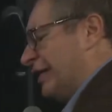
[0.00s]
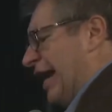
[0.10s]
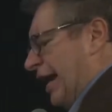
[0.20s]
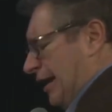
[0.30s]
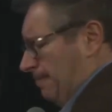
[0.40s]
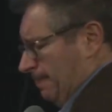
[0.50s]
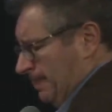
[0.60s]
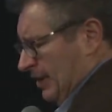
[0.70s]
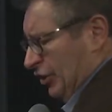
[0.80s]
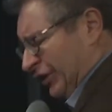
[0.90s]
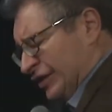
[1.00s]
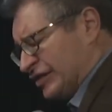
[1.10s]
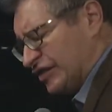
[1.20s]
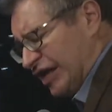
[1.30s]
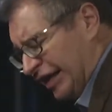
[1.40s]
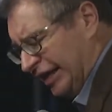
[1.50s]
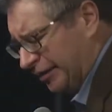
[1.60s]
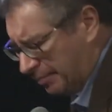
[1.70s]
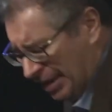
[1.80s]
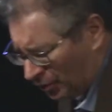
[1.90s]
day. You can study
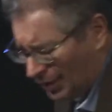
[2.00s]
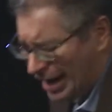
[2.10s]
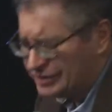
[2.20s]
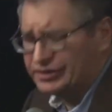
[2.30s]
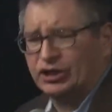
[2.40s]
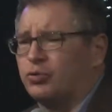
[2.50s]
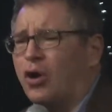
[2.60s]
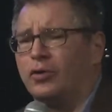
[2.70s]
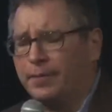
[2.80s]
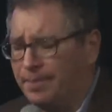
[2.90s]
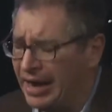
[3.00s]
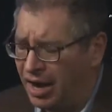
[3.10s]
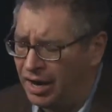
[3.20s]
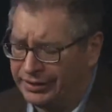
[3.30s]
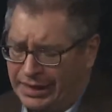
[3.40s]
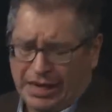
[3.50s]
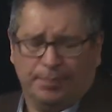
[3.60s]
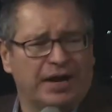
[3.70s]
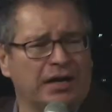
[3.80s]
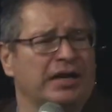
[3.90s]
it, memorize it, quote it by heart.
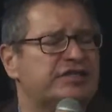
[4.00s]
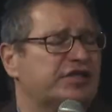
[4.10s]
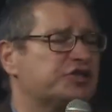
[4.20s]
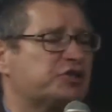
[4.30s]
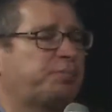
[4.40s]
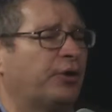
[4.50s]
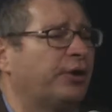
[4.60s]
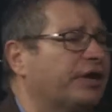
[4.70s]
But unless the Spirit